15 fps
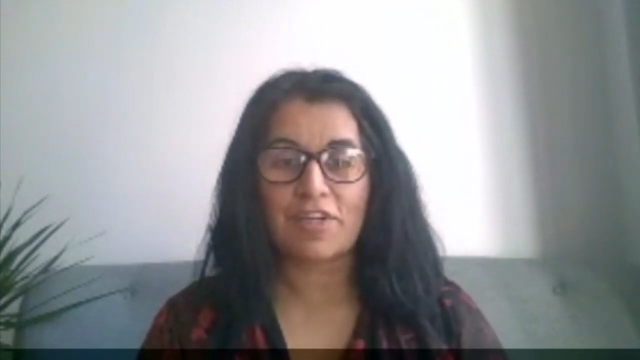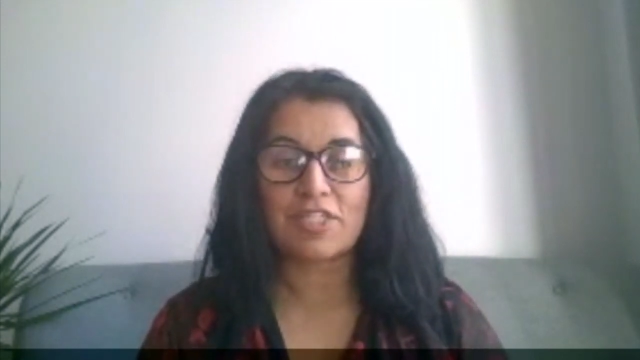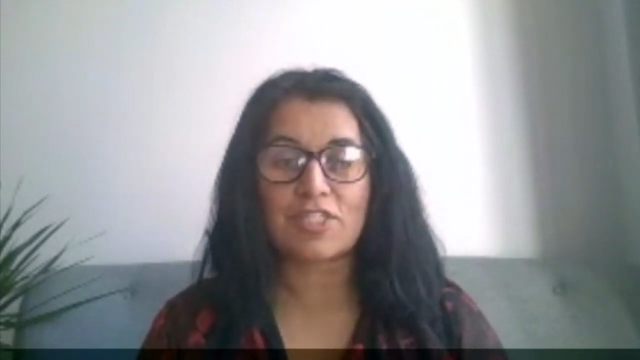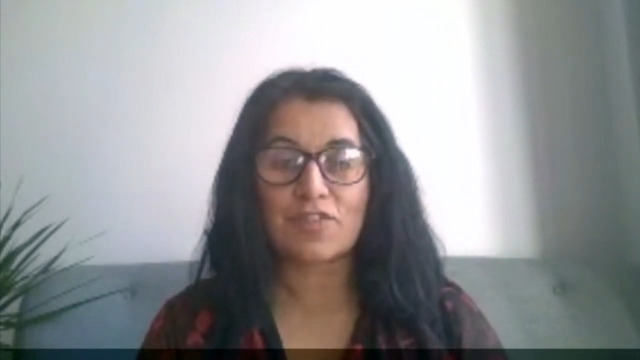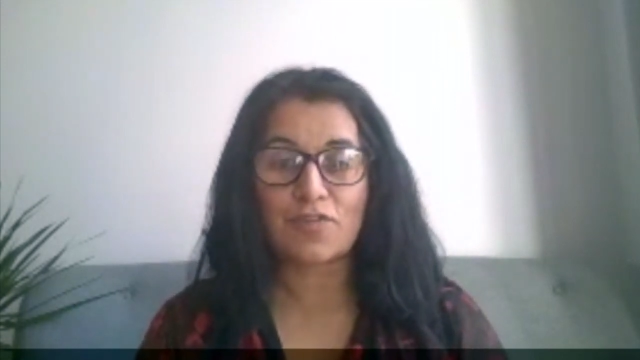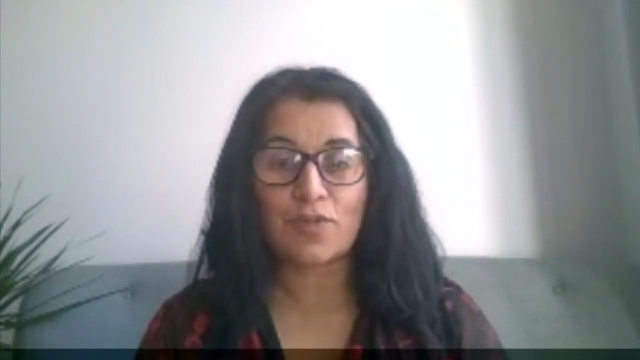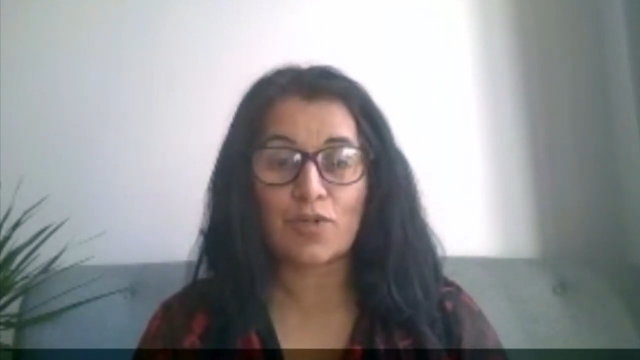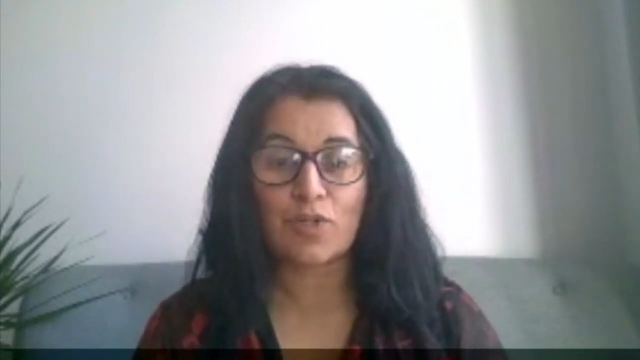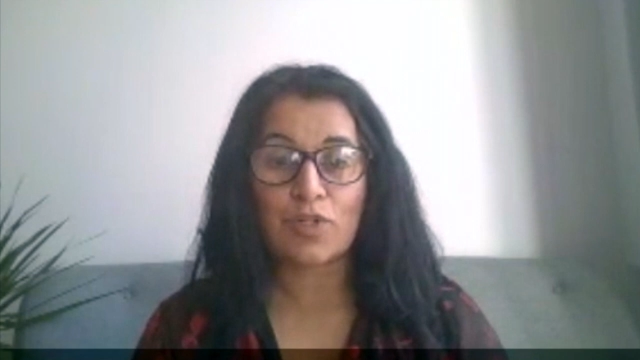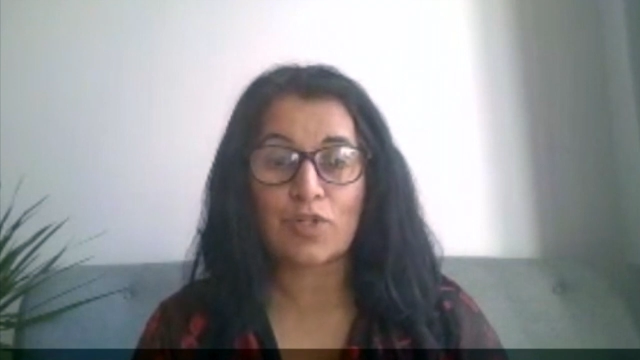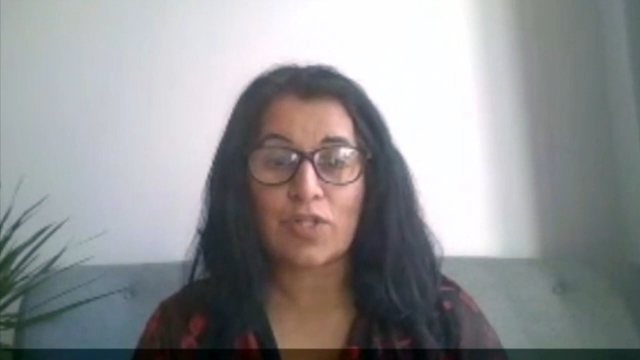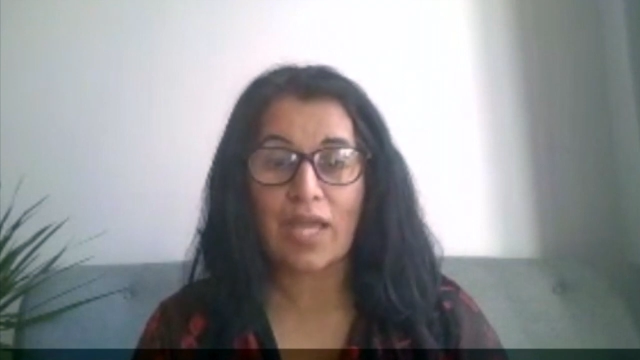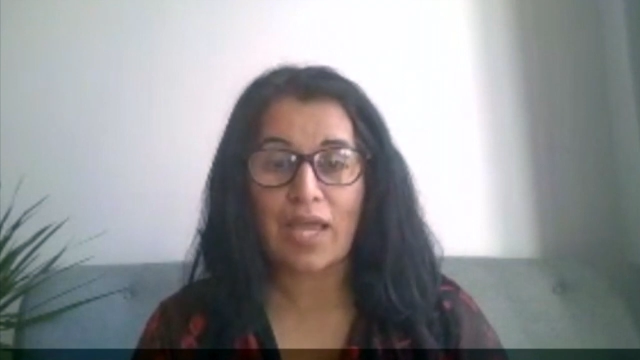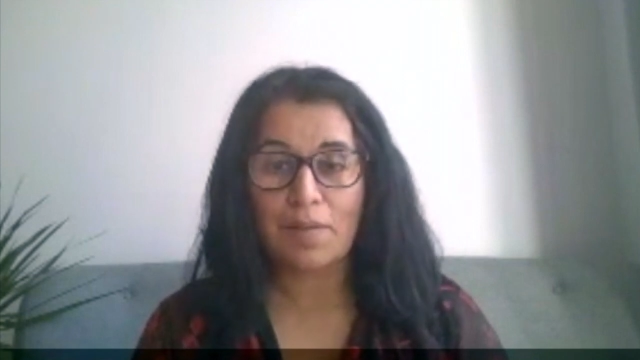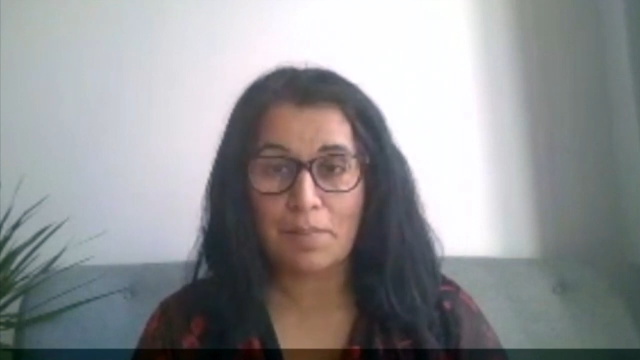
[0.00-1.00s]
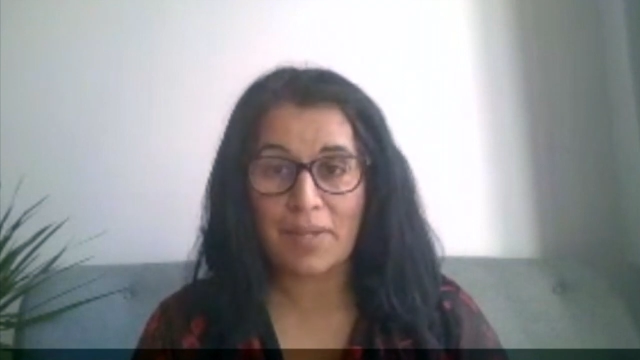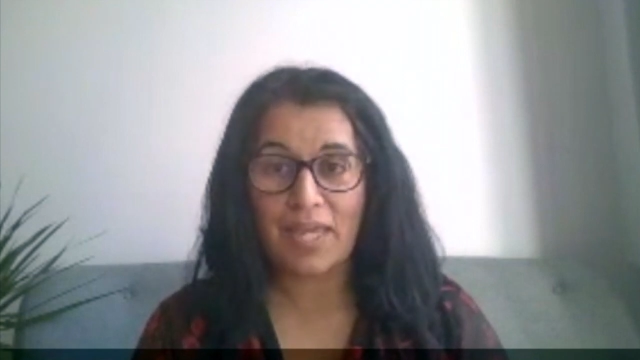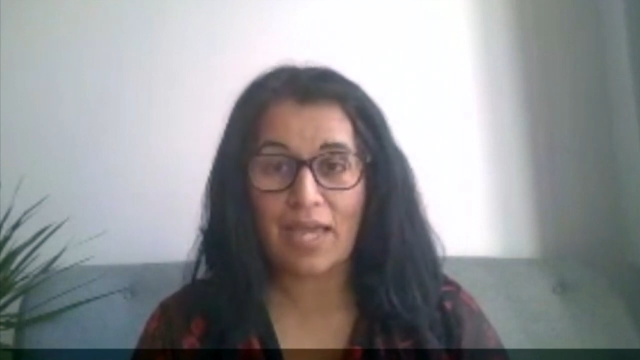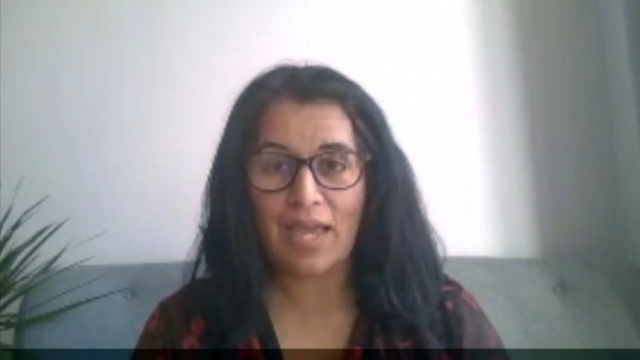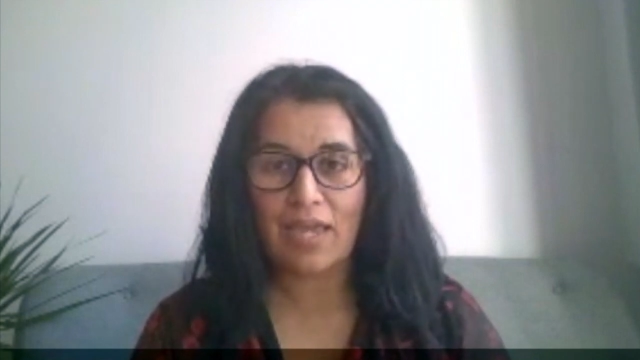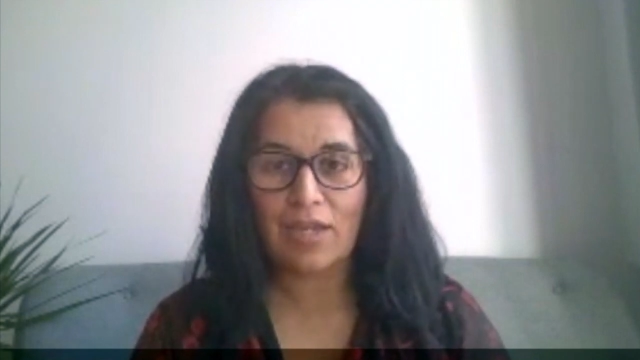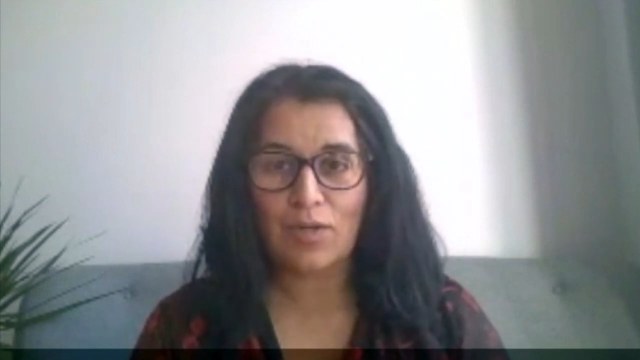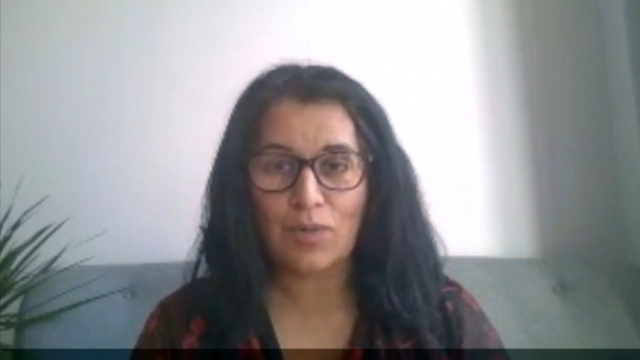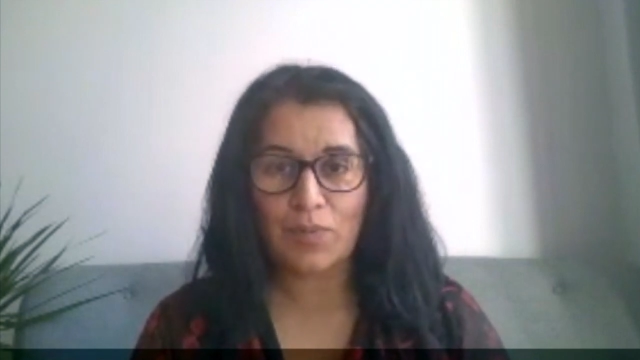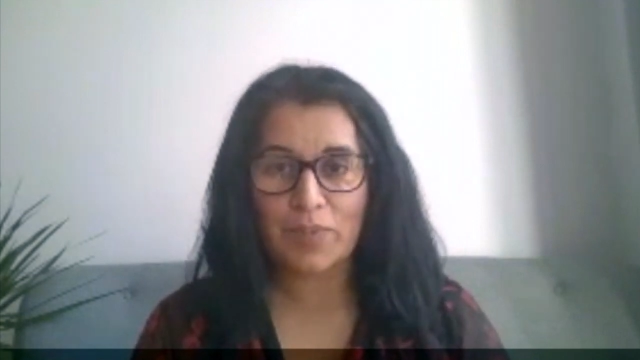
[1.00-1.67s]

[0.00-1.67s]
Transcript: first of all, NPA,